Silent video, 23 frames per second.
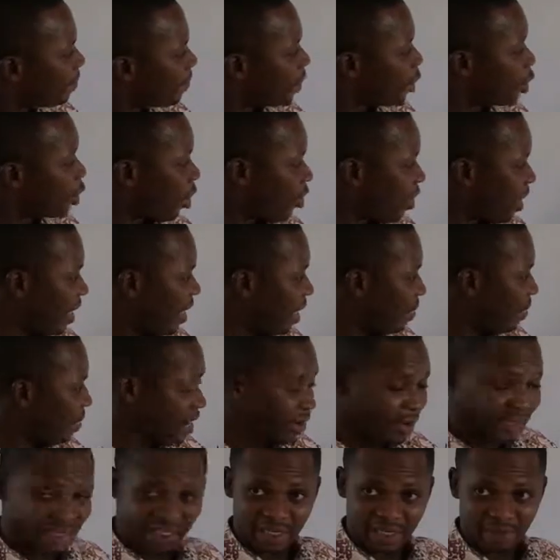sorry, in the
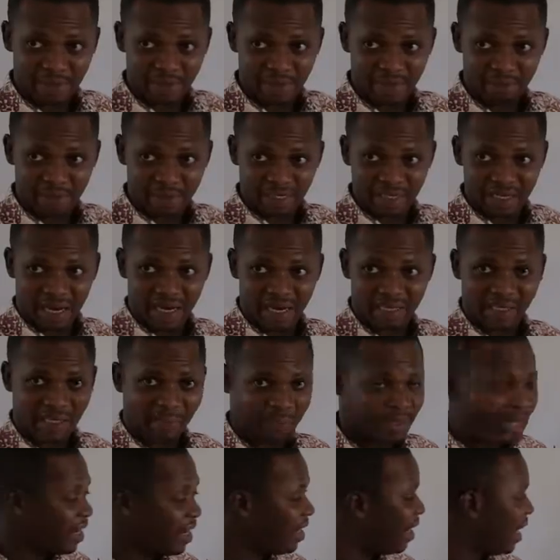minor segment, beta is
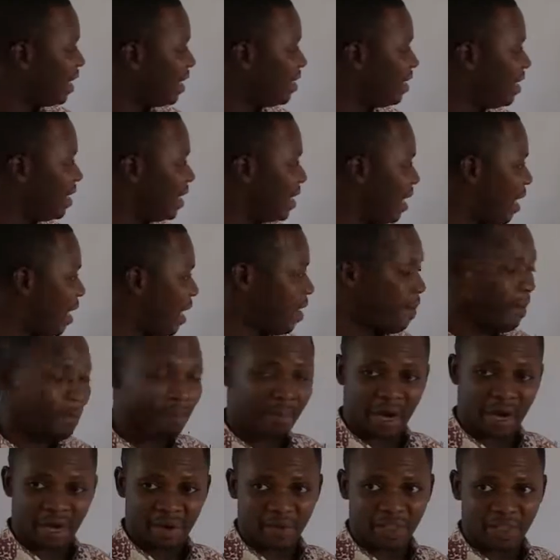subtended in the
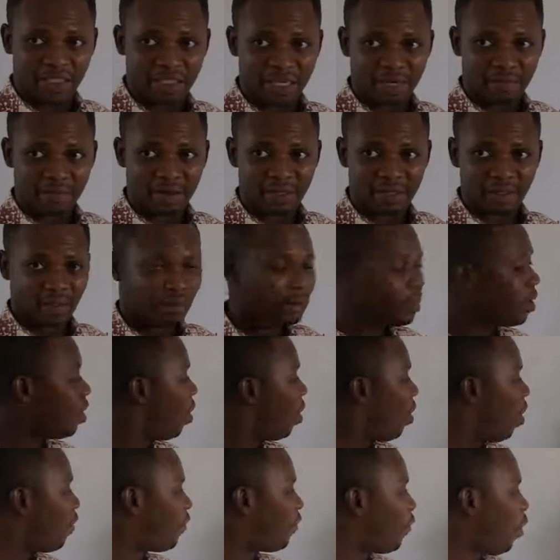minor segment
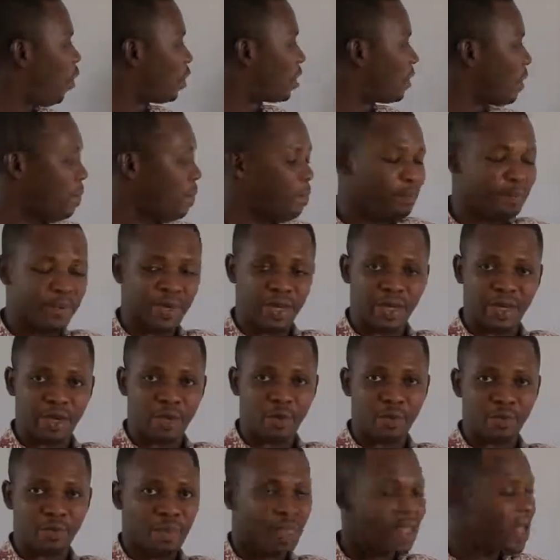of what?
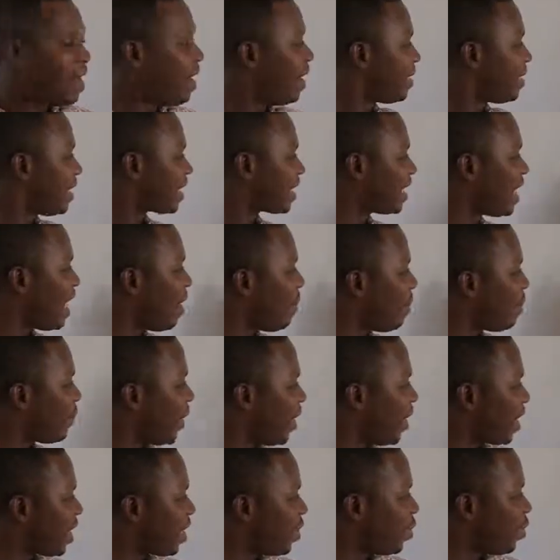PQ. The same
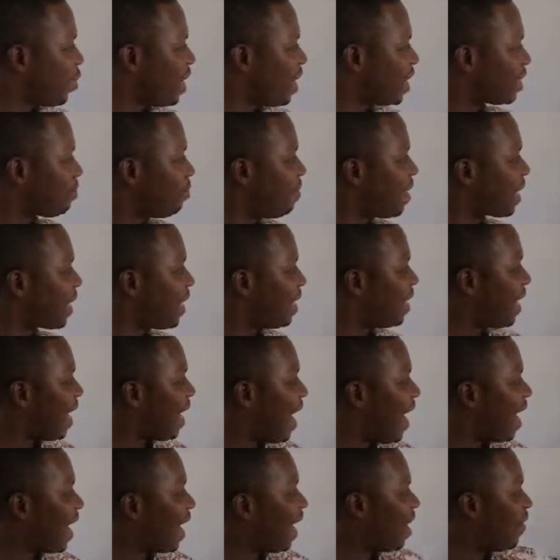PQ is making the
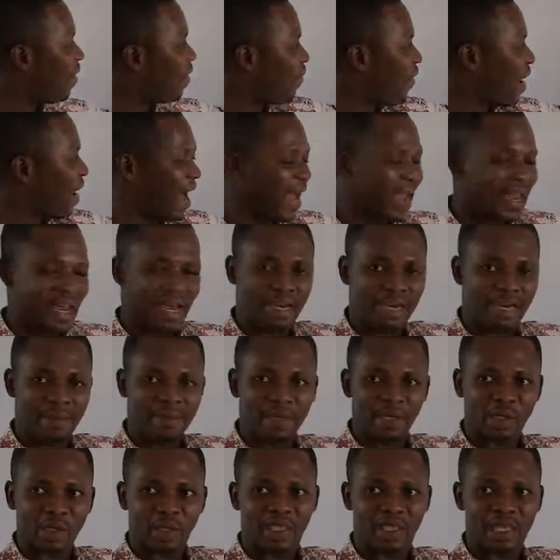angle phi in the
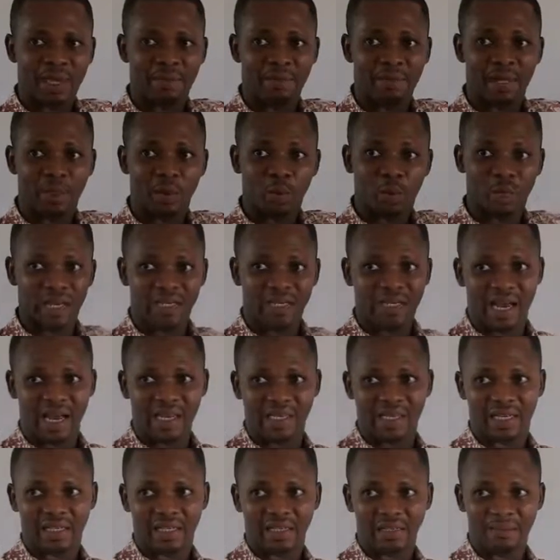major segment with the
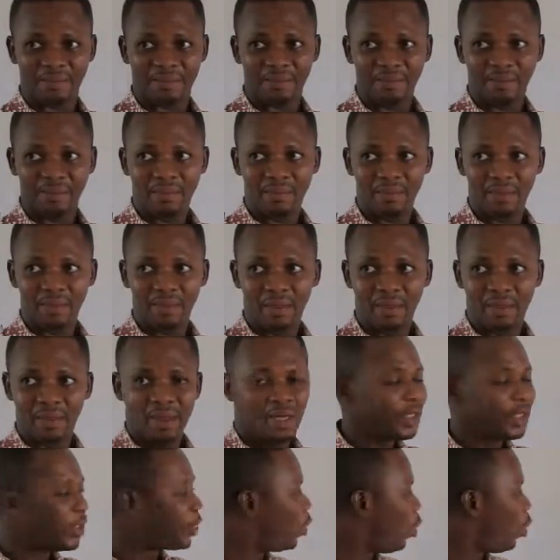tangent.
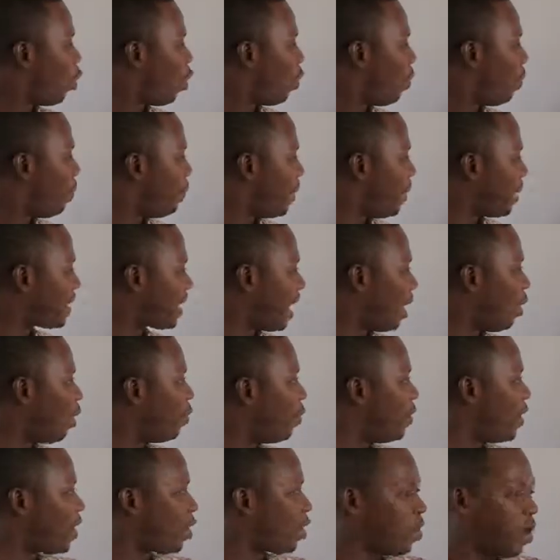So beta
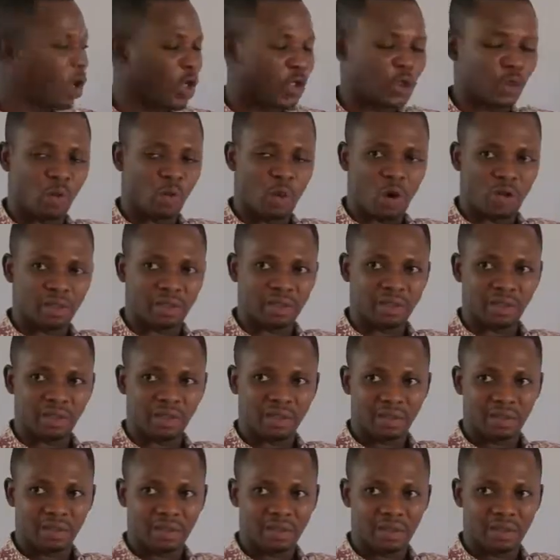will be equal to what?
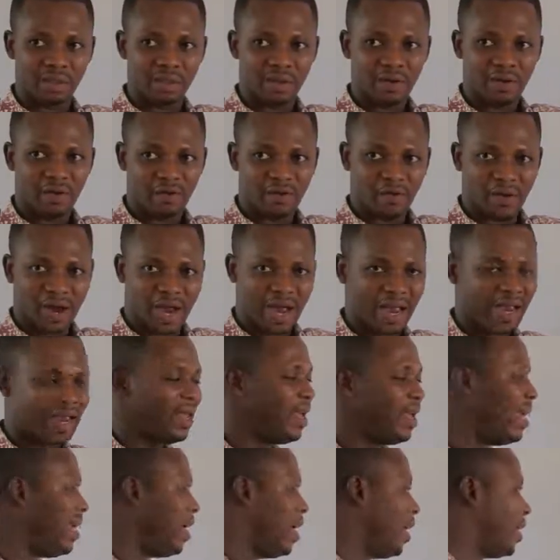Phi.
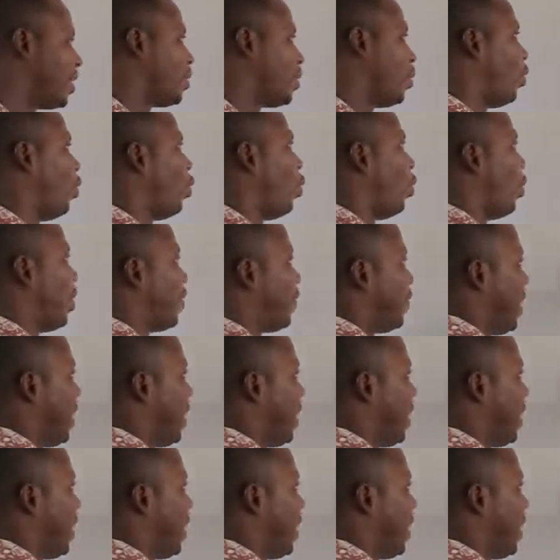So with